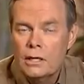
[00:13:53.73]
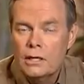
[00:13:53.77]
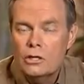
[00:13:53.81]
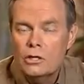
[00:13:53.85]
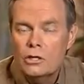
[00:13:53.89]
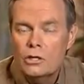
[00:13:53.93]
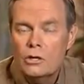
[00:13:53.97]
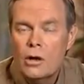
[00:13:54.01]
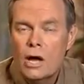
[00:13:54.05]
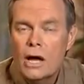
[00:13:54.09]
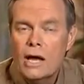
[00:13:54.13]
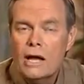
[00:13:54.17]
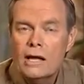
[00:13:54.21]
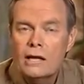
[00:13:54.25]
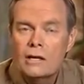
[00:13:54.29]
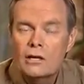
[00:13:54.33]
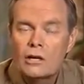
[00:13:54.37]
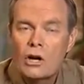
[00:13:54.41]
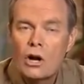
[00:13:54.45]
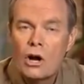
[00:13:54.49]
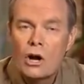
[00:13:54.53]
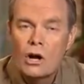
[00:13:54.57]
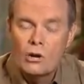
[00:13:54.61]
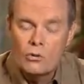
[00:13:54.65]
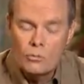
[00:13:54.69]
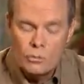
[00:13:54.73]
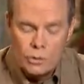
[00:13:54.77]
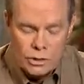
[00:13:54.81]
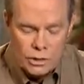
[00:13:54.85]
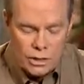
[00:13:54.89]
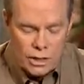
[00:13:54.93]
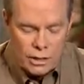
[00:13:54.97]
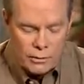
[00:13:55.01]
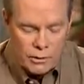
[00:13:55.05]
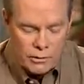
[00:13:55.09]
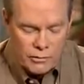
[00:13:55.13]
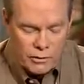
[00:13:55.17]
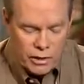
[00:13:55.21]
You know, I had a car one
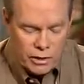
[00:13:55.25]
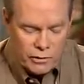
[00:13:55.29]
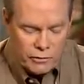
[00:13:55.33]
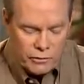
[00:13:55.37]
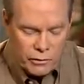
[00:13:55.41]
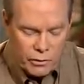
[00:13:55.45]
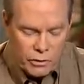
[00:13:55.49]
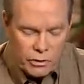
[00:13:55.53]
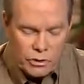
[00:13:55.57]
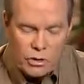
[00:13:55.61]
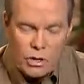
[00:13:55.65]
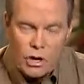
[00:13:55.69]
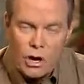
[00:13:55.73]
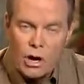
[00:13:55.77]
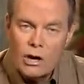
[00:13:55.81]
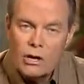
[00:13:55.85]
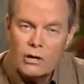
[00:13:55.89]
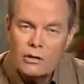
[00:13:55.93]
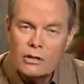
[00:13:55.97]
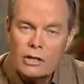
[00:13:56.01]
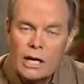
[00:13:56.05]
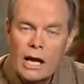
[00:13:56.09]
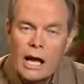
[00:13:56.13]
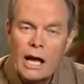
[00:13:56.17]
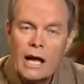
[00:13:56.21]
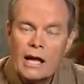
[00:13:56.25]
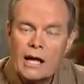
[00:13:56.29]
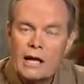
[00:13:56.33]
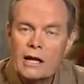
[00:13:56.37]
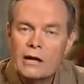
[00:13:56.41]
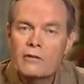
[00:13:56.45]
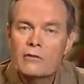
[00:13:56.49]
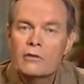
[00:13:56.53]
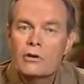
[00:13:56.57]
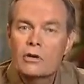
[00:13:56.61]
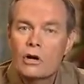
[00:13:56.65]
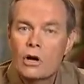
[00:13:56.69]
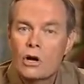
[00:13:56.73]
time. The very first car that I
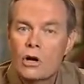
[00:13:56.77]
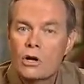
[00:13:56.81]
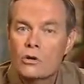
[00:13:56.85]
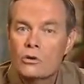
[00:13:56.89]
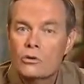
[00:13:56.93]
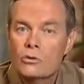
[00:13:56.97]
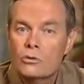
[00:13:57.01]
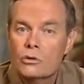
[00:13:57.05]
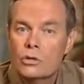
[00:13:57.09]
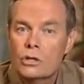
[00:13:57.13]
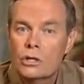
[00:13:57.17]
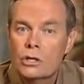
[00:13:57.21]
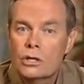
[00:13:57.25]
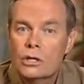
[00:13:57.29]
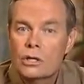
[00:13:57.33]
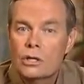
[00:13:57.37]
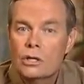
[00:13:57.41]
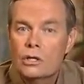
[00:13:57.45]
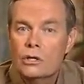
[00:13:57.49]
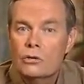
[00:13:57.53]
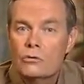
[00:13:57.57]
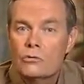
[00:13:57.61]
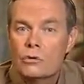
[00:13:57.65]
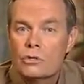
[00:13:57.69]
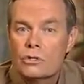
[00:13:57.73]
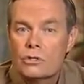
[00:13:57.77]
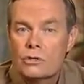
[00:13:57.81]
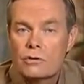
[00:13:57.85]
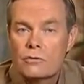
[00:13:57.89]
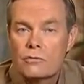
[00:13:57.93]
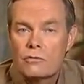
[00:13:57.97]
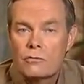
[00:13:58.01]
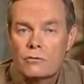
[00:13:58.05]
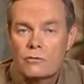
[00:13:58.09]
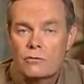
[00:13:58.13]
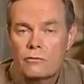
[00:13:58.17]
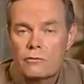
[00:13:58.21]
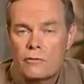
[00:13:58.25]
ever owned was a
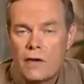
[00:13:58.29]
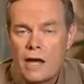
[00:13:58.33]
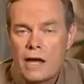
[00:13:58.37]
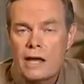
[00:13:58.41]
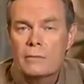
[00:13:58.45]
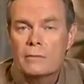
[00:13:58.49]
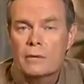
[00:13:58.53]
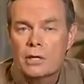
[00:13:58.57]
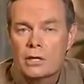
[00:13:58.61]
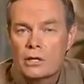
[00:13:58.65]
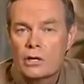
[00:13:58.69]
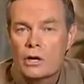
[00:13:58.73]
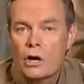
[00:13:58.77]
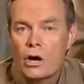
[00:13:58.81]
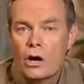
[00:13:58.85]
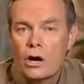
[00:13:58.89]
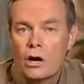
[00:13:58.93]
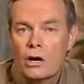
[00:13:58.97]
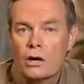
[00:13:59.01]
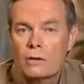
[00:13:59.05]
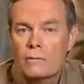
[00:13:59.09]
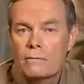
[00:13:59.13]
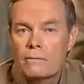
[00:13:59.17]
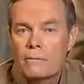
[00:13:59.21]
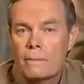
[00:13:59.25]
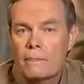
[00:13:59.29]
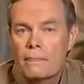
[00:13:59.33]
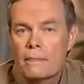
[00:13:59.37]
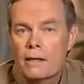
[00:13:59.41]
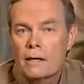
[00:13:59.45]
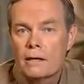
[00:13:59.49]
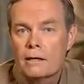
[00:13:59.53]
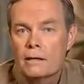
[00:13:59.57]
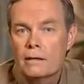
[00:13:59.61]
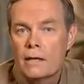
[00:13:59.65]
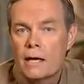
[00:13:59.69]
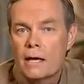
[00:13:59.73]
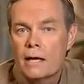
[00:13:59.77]
family car
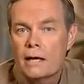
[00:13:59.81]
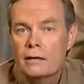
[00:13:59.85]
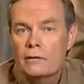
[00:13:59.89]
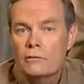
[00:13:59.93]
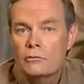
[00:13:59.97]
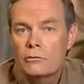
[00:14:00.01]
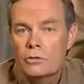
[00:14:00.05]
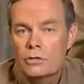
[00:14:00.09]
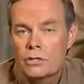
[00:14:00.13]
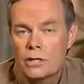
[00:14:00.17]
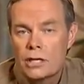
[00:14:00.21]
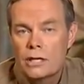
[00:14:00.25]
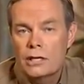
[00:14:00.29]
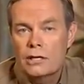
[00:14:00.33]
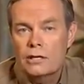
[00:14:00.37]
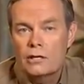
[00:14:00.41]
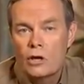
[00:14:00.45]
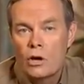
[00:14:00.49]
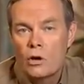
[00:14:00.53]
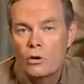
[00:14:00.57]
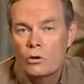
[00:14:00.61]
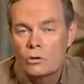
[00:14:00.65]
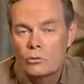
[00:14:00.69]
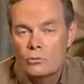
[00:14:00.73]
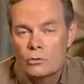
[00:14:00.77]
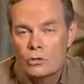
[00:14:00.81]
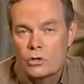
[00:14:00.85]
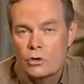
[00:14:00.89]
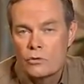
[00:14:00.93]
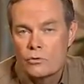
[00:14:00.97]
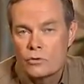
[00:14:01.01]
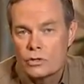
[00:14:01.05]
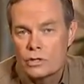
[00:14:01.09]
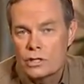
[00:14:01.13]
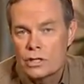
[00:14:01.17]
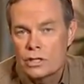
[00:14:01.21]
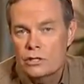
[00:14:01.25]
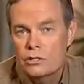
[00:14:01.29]
that was getting old. It was
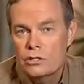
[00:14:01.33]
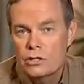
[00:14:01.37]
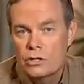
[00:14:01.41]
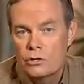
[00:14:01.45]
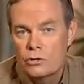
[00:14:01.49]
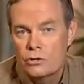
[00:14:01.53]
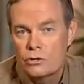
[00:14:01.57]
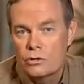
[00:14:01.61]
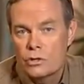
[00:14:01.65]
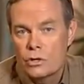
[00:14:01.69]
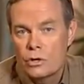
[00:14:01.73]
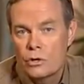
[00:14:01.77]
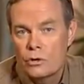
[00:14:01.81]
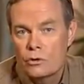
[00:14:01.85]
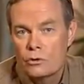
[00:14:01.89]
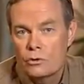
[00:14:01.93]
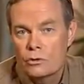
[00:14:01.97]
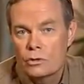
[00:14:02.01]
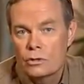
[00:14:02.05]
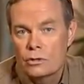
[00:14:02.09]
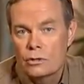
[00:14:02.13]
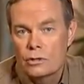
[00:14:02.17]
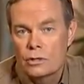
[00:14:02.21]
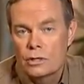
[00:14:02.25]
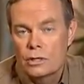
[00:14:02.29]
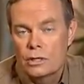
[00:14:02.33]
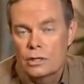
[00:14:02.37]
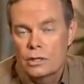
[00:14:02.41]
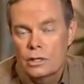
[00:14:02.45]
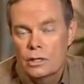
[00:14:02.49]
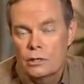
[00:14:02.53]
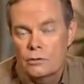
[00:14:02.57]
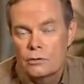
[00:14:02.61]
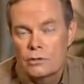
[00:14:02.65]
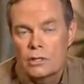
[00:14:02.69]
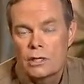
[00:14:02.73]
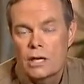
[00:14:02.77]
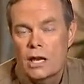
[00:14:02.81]
over 10 years old.
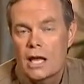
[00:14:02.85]
It was a